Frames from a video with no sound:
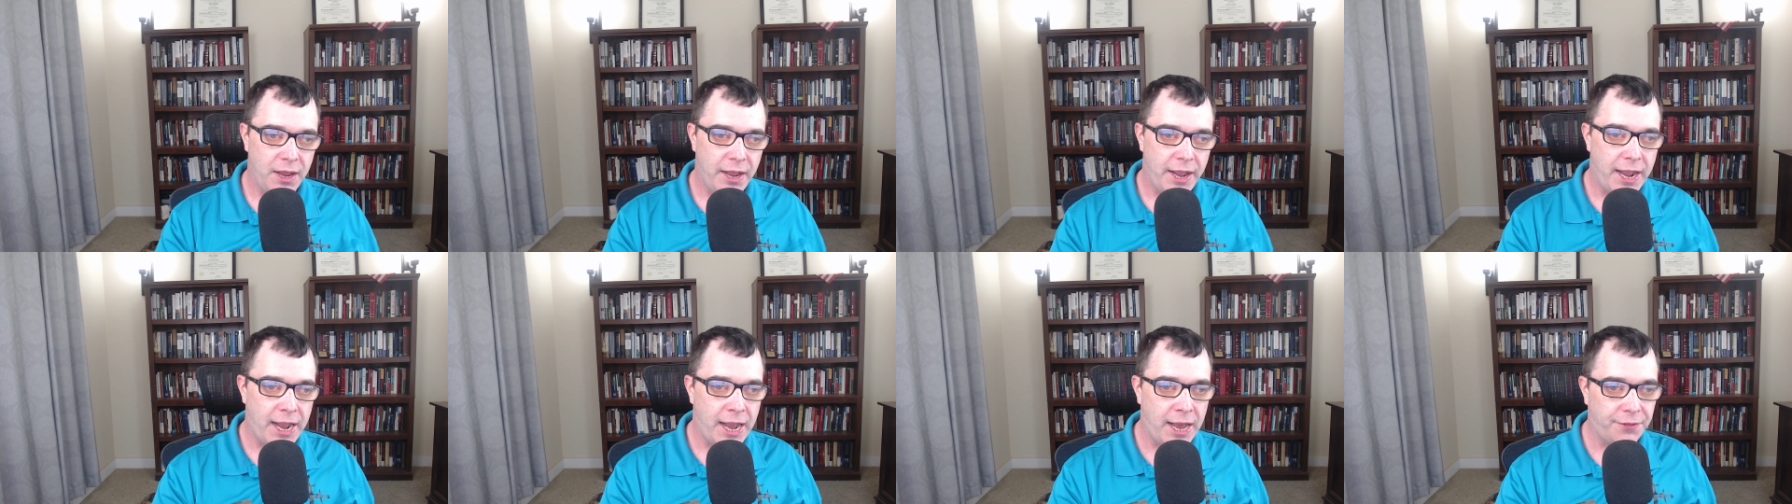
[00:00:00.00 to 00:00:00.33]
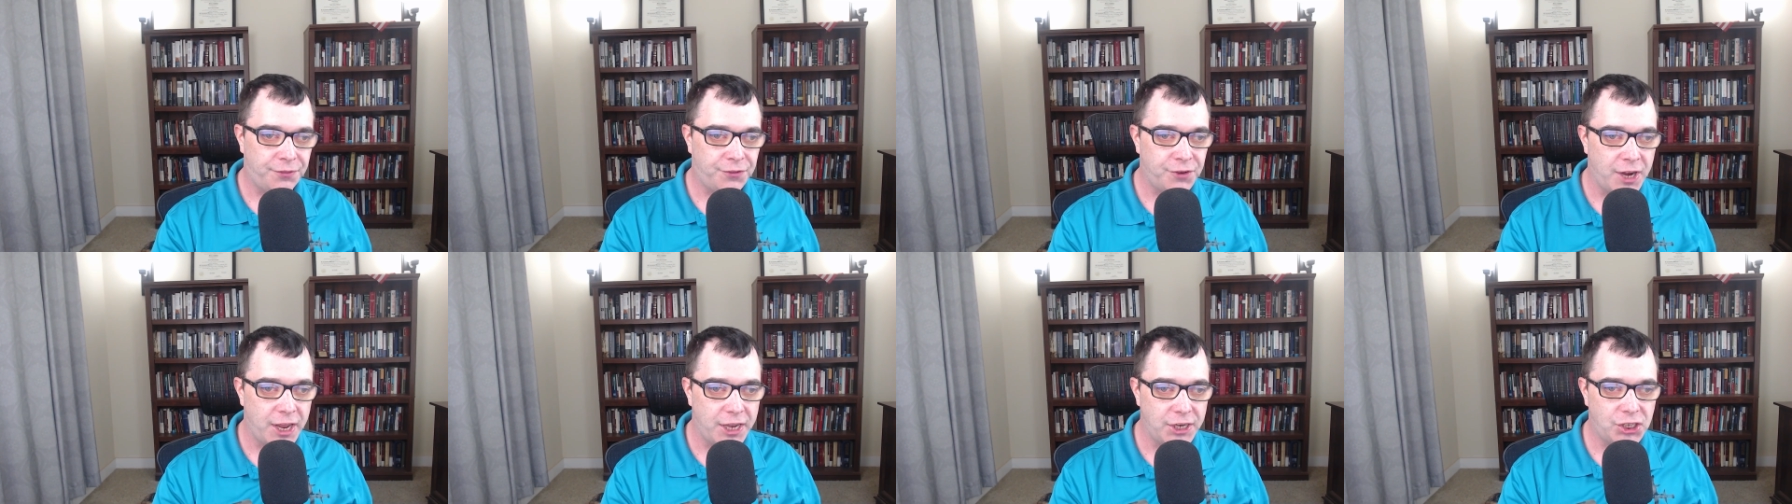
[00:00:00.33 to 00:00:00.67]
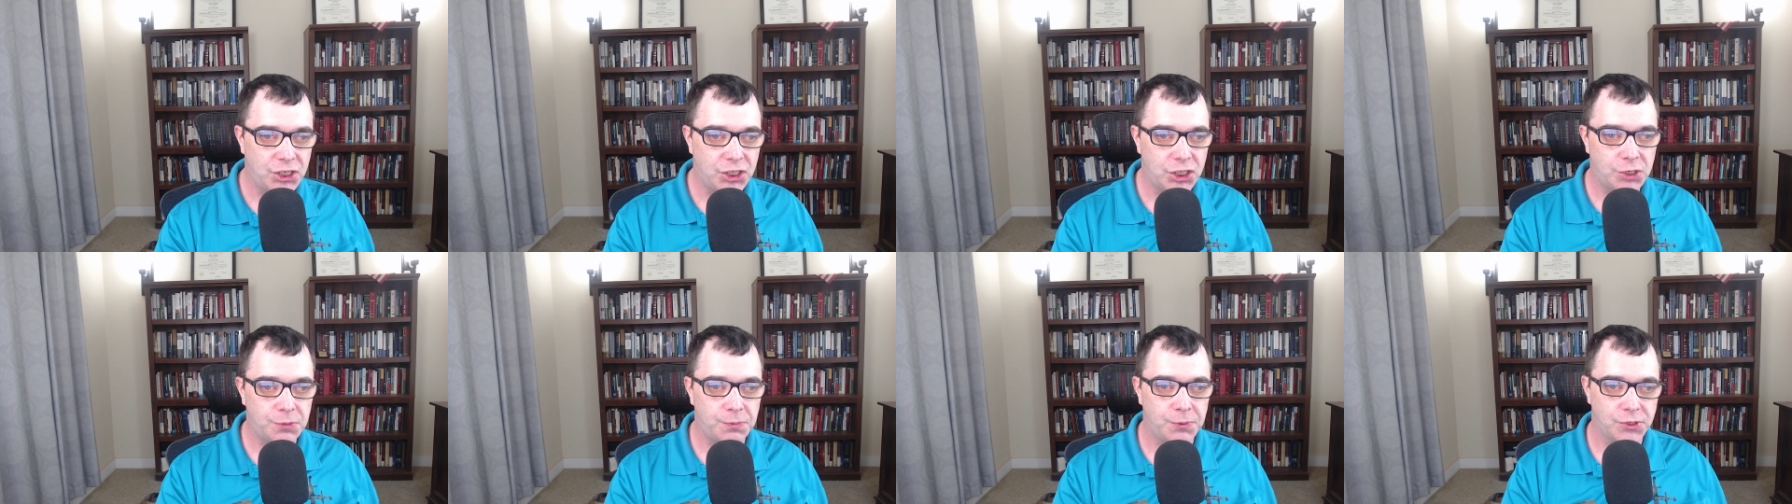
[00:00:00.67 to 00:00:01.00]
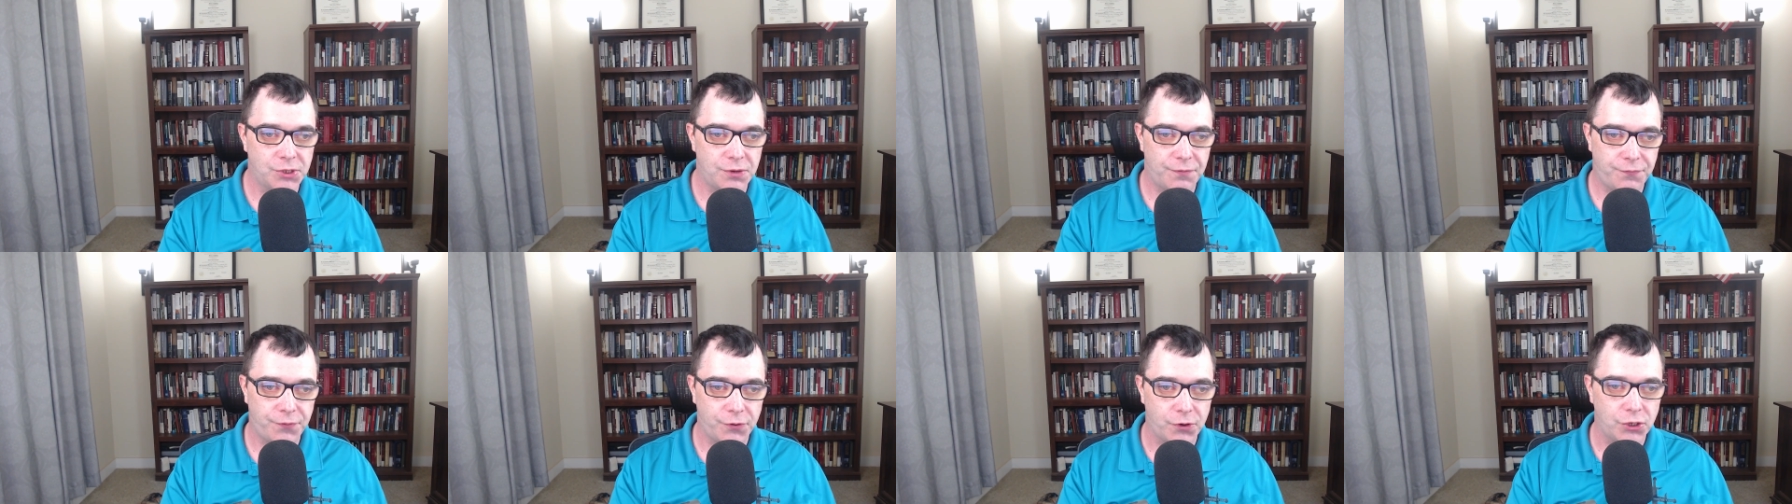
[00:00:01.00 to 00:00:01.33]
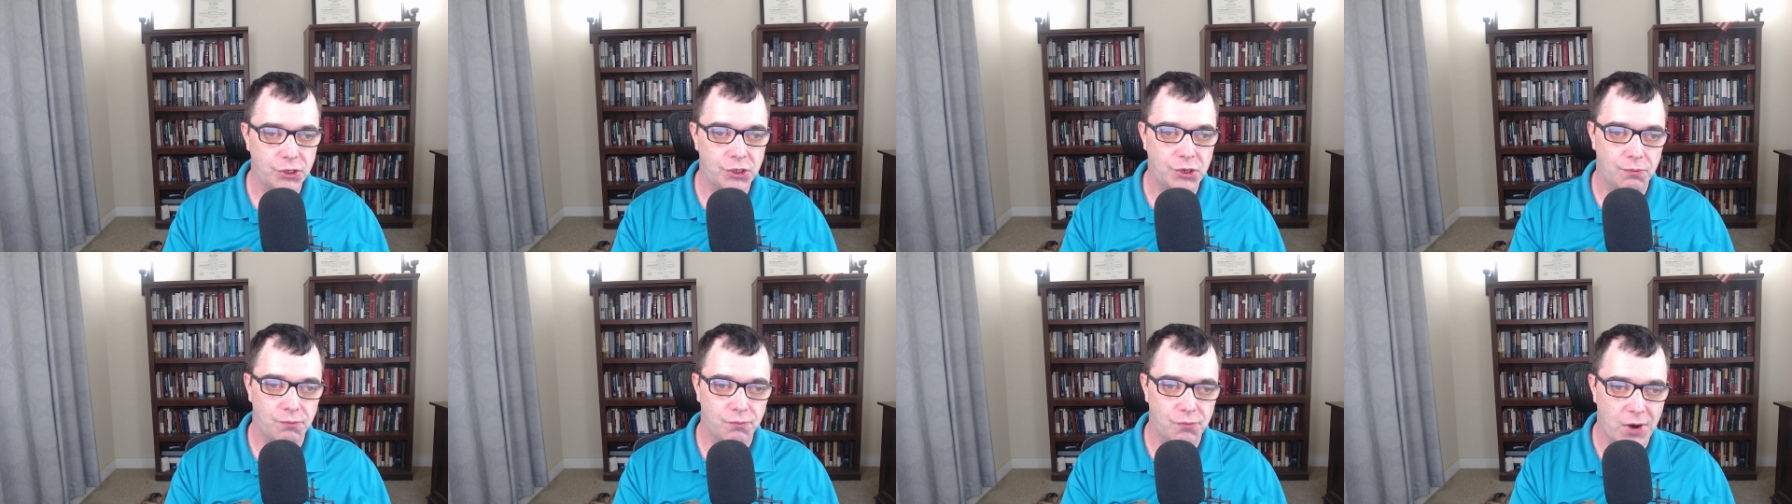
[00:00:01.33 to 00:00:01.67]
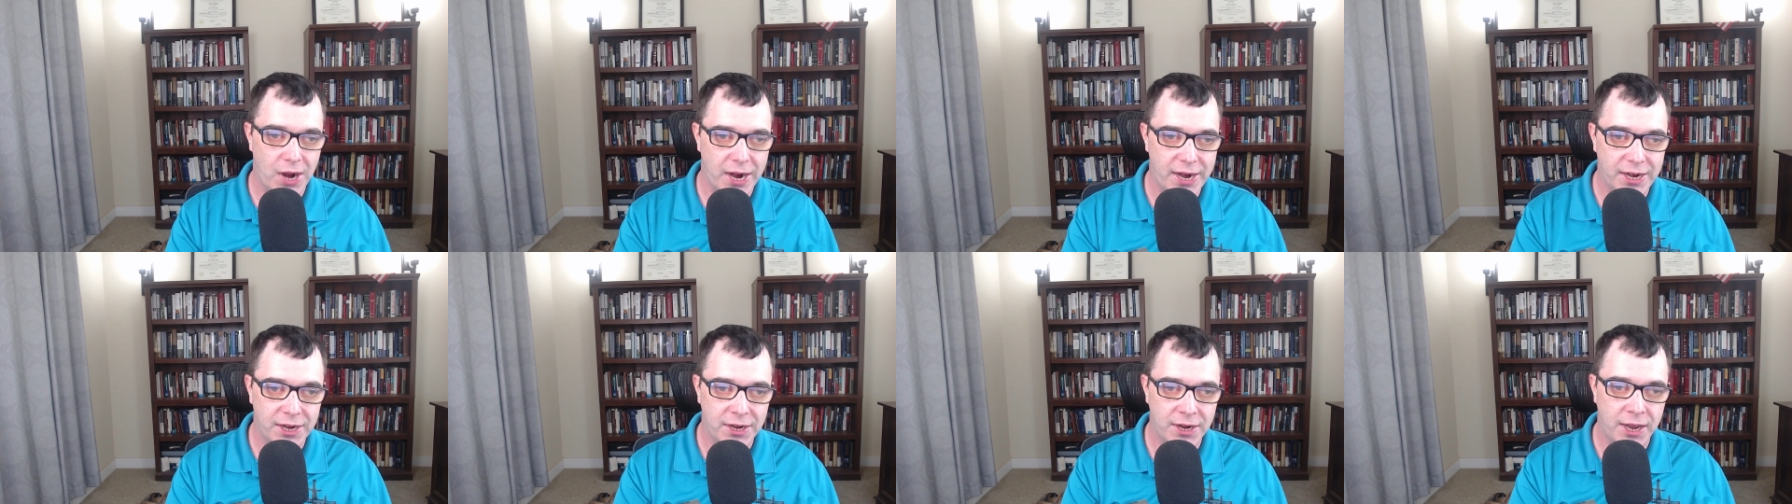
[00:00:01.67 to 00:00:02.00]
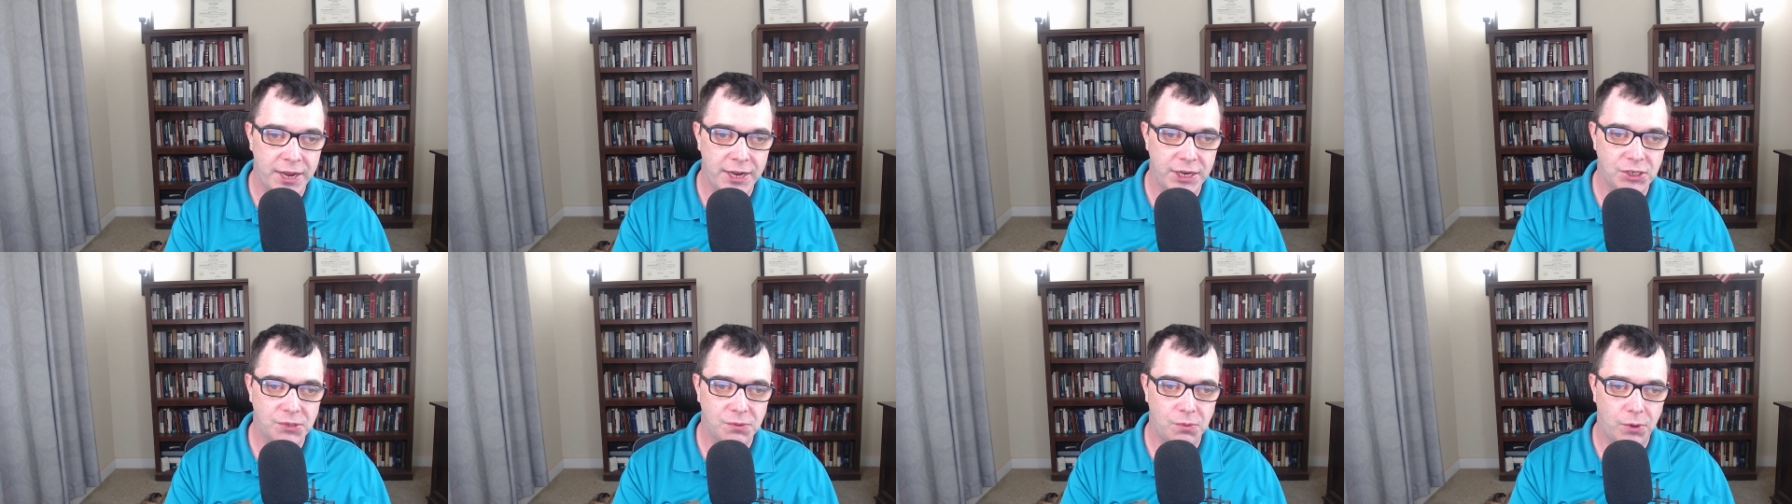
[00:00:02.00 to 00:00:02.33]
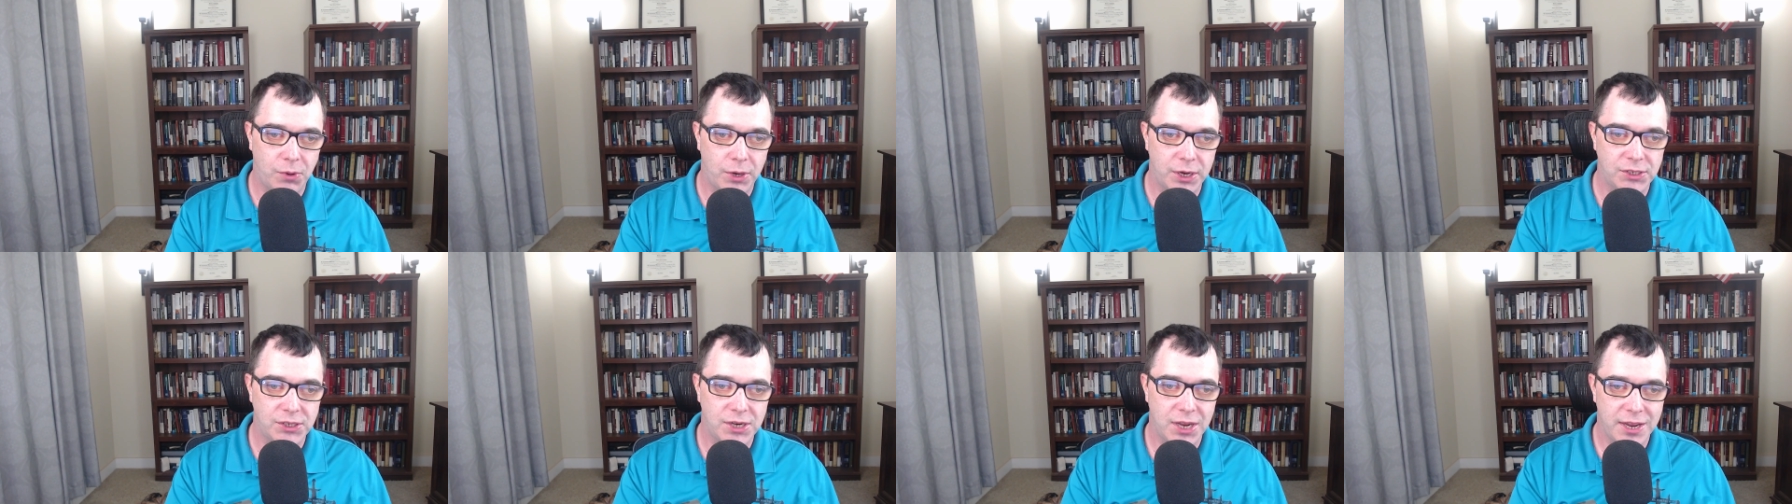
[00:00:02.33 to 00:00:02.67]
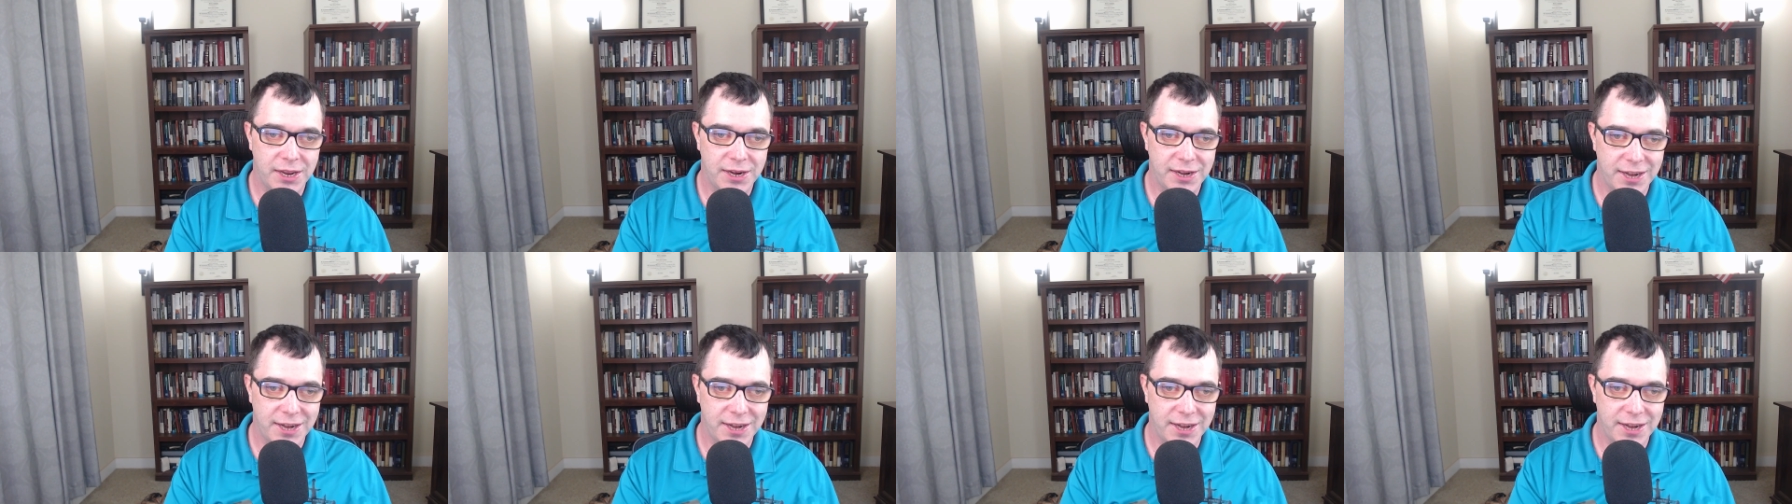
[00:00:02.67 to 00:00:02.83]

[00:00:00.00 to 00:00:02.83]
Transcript: Athanasius was the first to recognize what is